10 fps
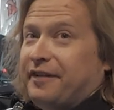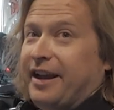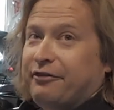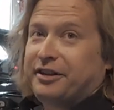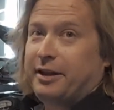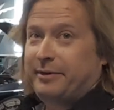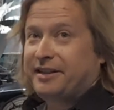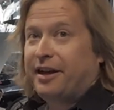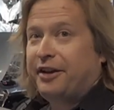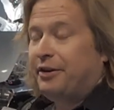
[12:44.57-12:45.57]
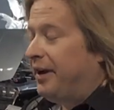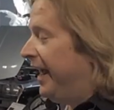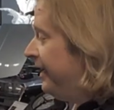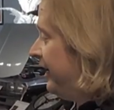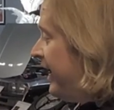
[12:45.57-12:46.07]
favorite, let me tell you,
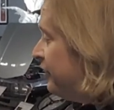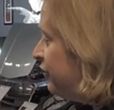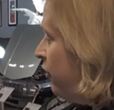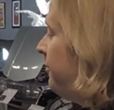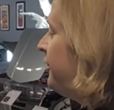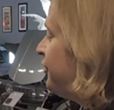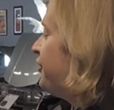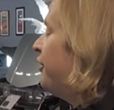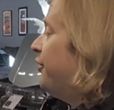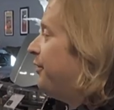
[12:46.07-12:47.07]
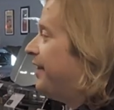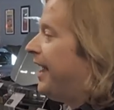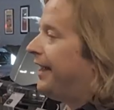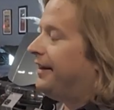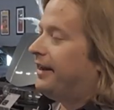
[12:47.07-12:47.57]
and so much so
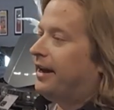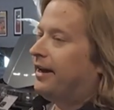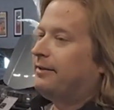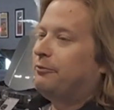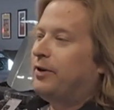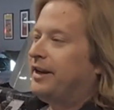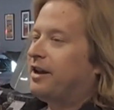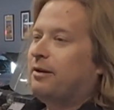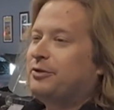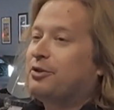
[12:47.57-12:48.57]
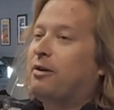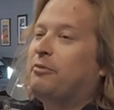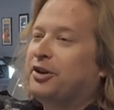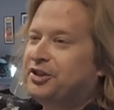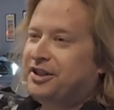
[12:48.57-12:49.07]
that when it comes to our
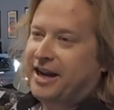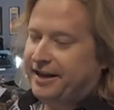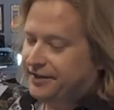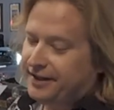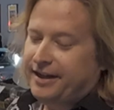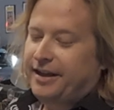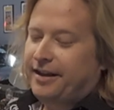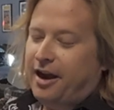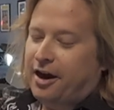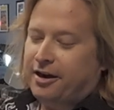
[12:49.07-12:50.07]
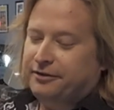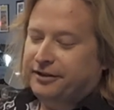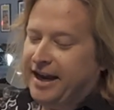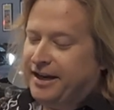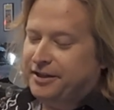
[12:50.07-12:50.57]
merchandise, our
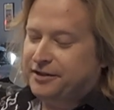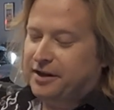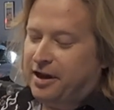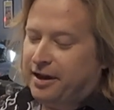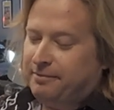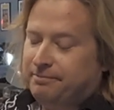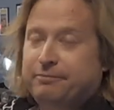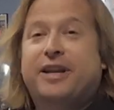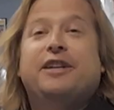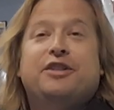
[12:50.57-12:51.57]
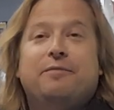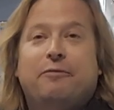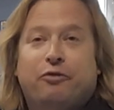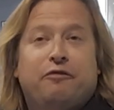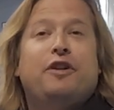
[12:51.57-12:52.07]
latest
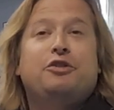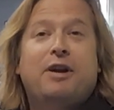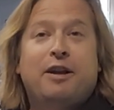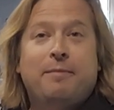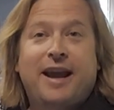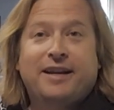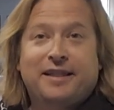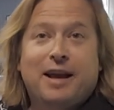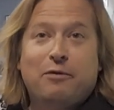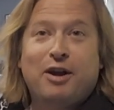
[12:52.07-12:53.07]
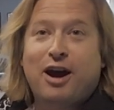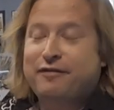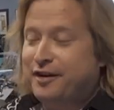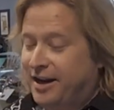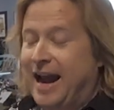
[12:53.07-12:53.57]
kitchen refrigerator magnet that we
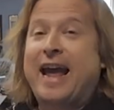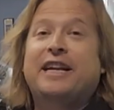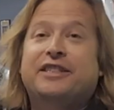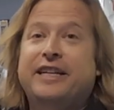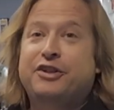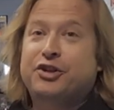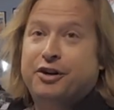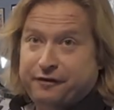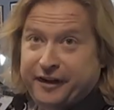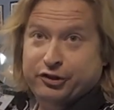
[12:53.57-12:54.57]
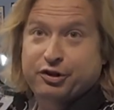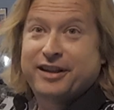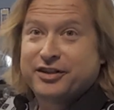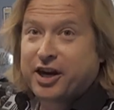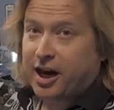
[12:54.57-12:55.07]
offer and t-shirt feature
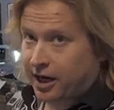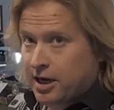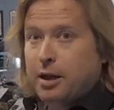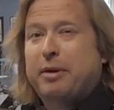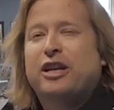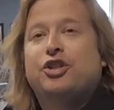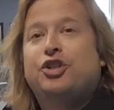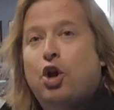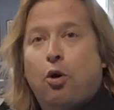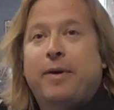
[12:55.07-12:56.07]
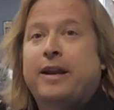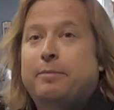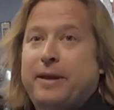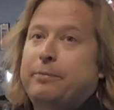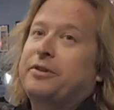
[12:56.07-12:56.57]
this car, because so many
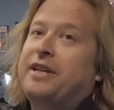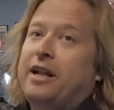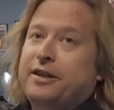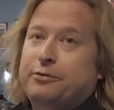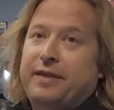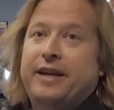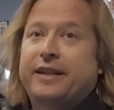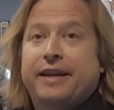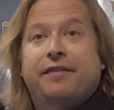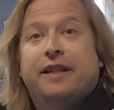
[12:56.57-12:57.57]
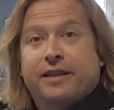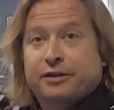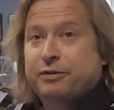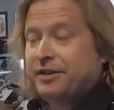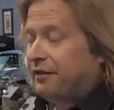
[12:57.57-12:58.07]
people tell us when they leave that
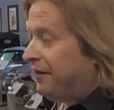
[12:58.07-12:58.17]
this was their